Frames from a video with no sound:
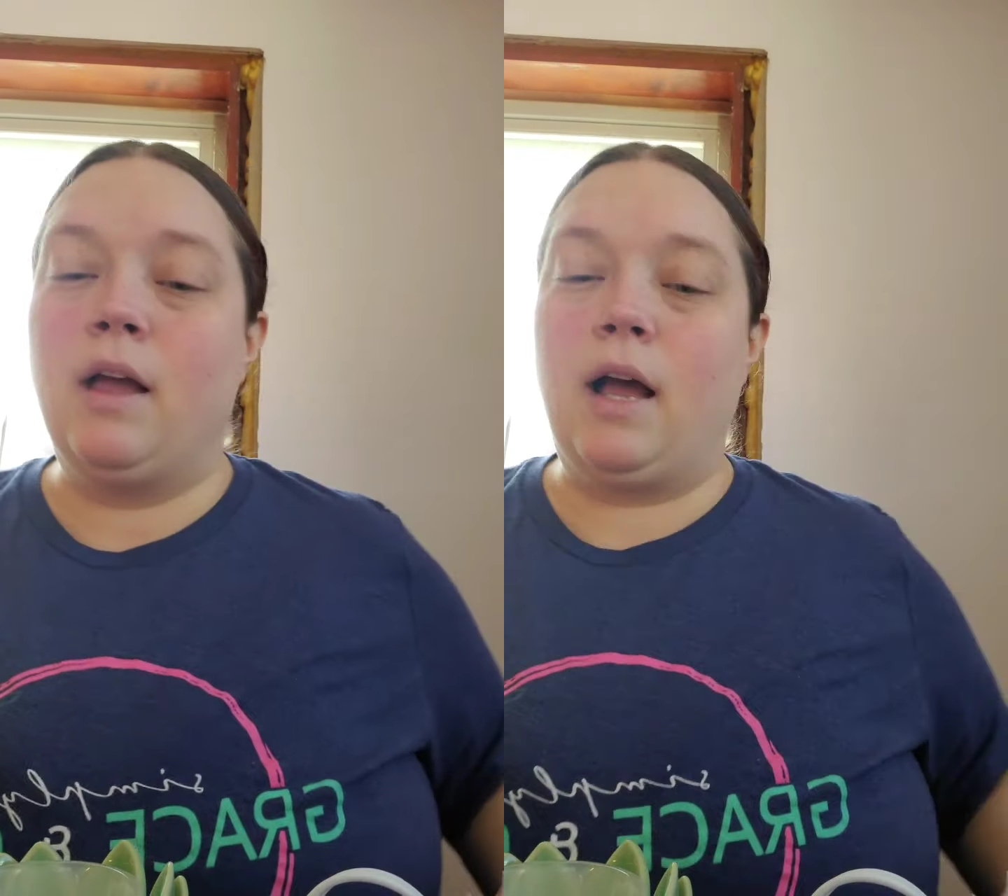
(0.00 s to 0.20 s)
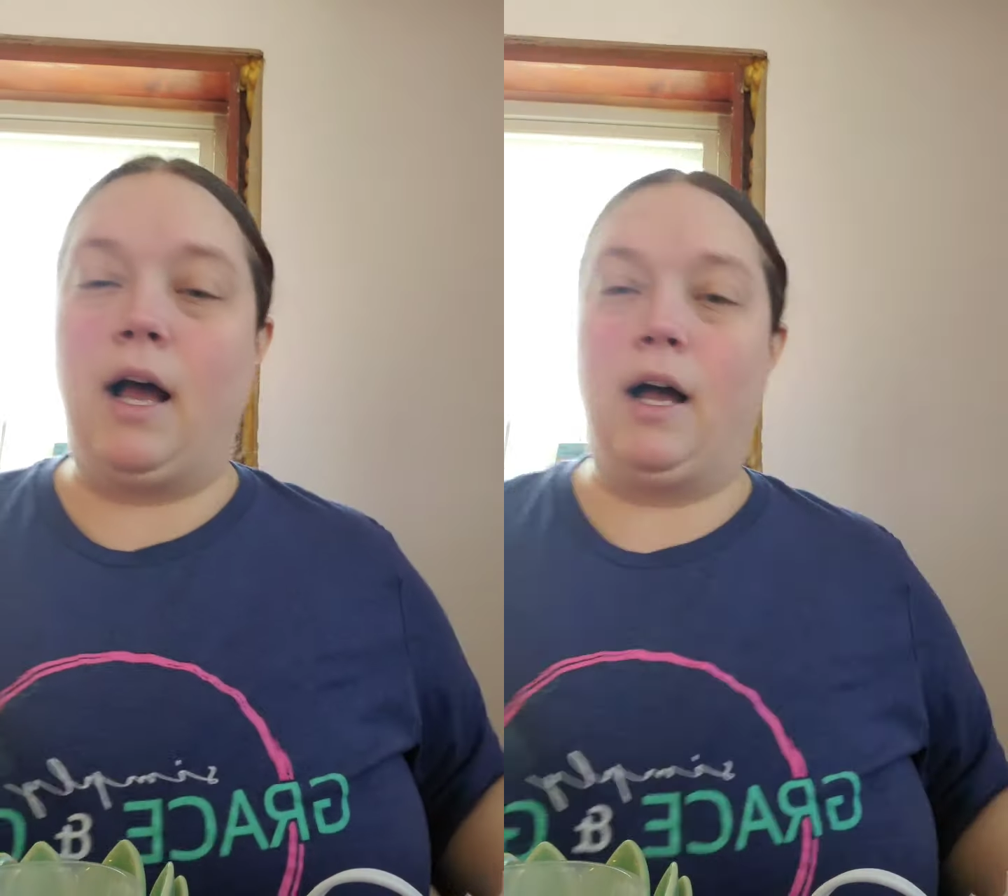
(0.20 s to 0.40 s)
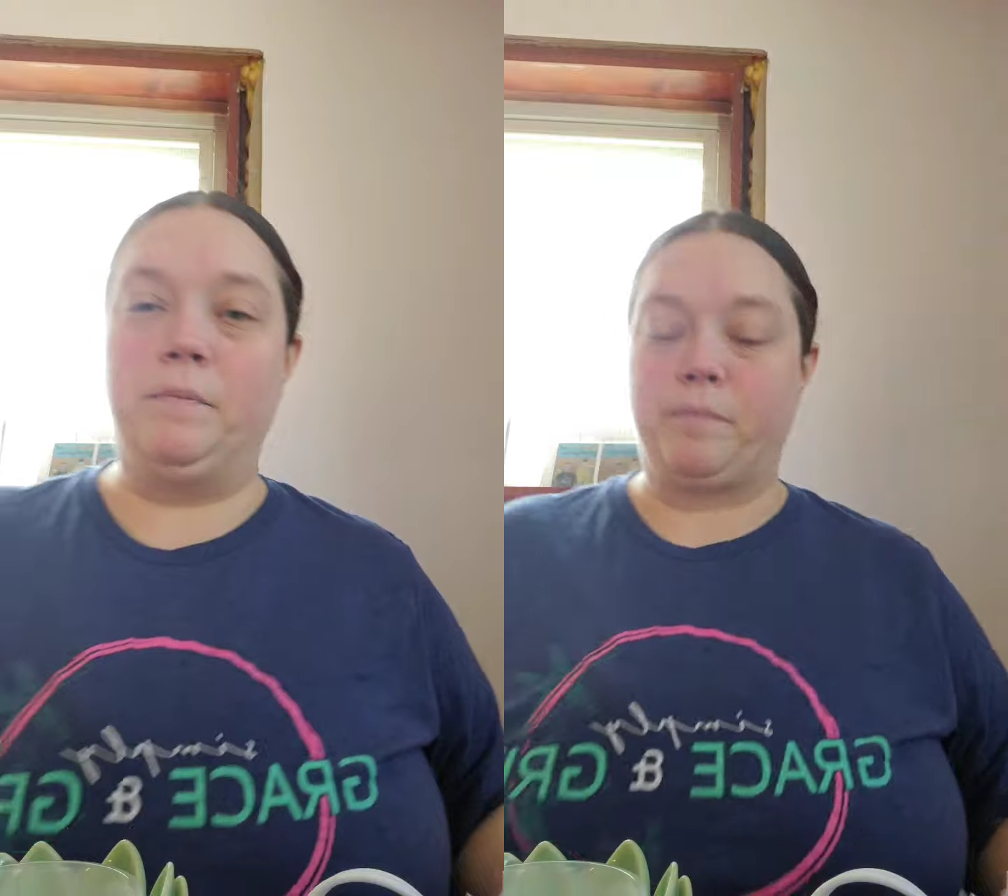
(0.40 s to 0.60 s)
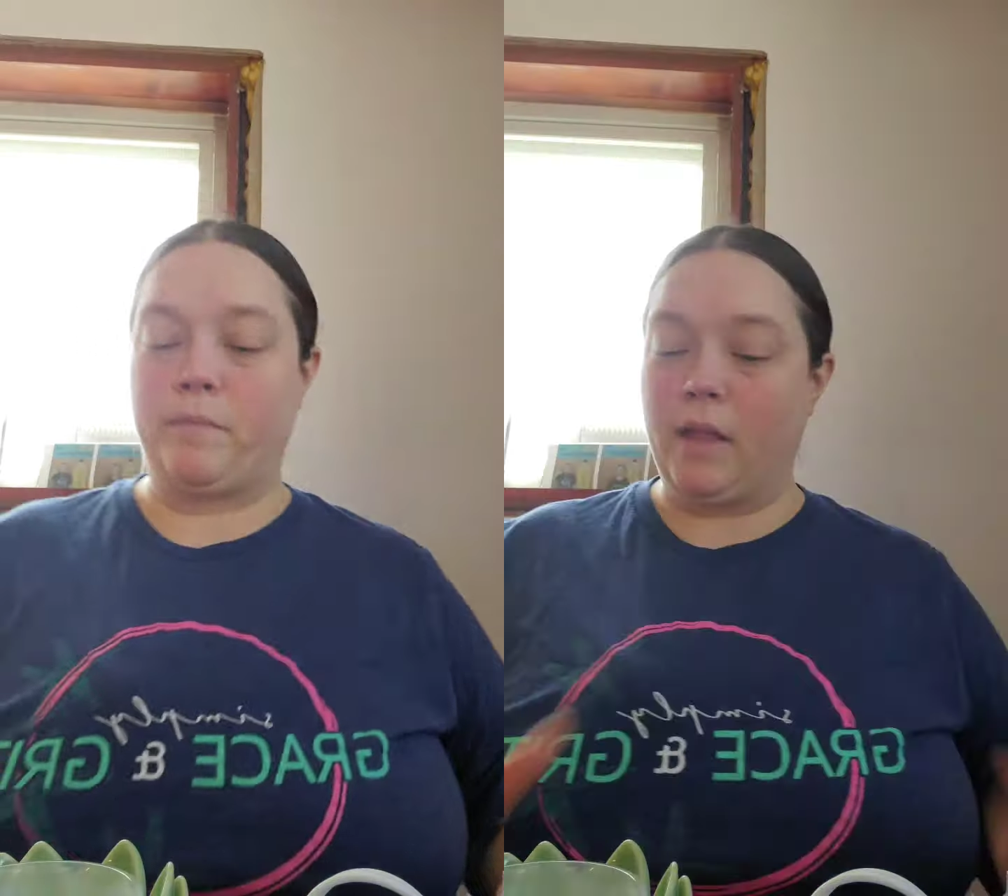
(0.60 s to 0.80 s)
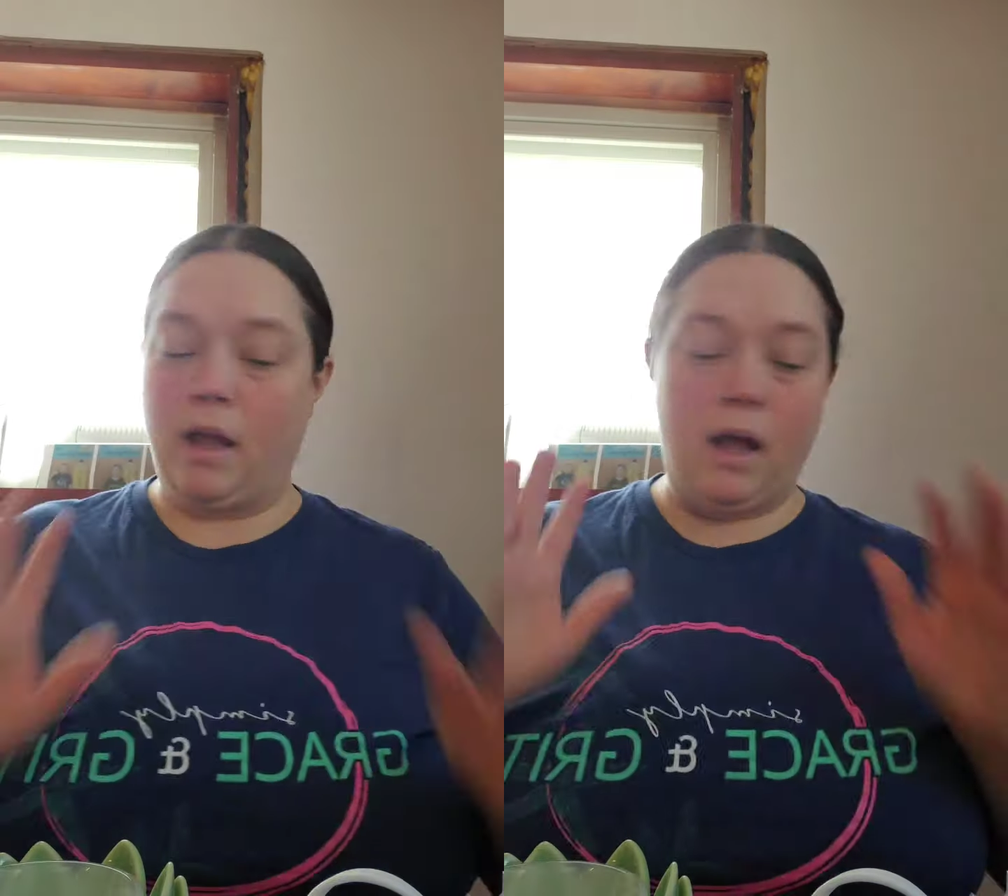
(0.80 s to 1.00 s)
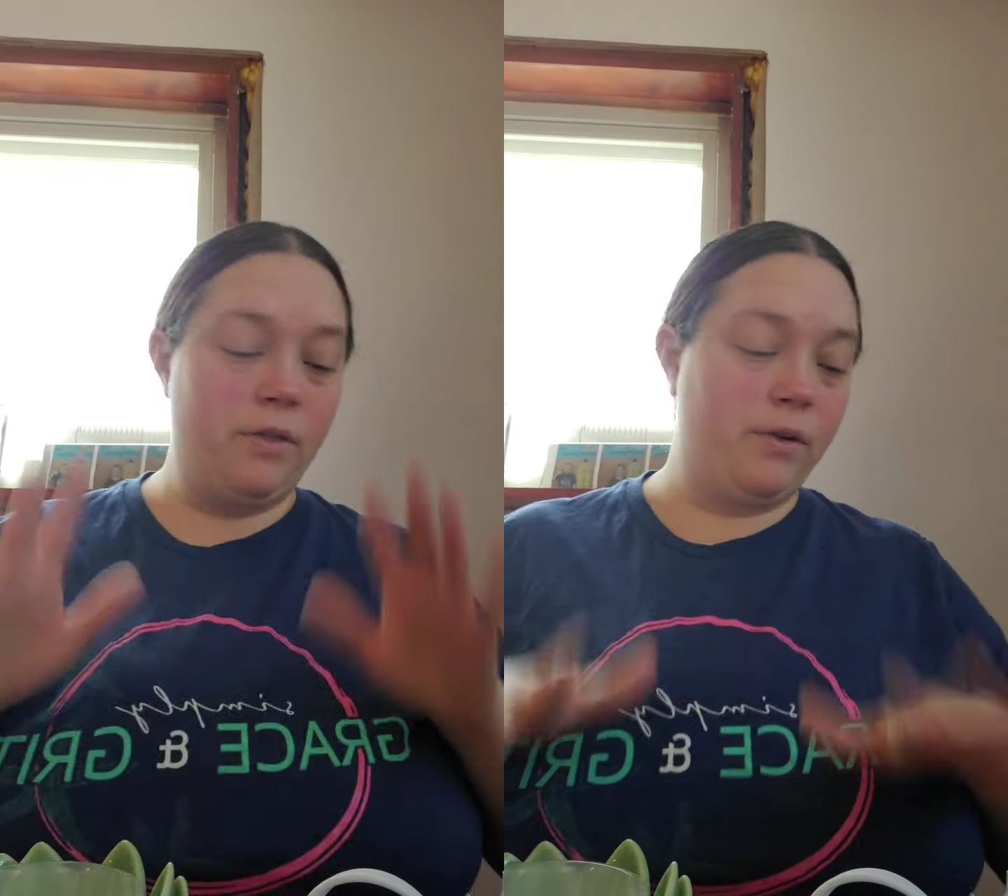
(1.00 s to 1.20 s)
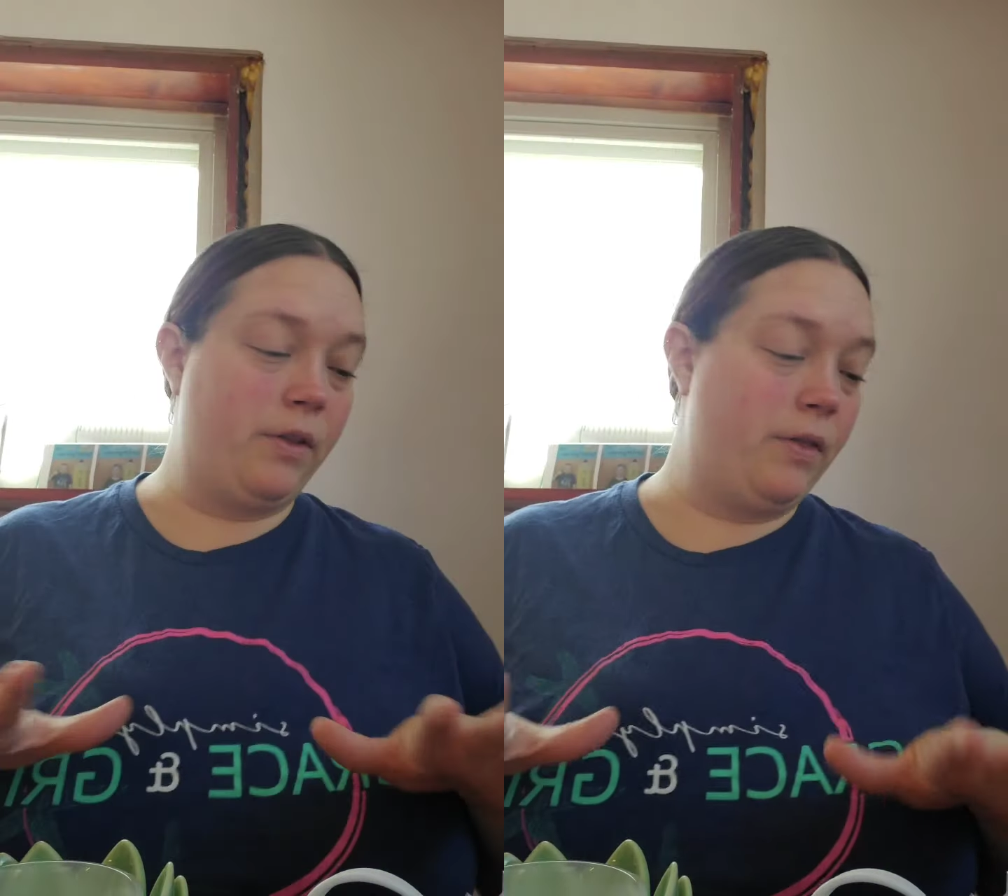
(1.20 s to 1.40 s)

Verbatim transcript: Um, other than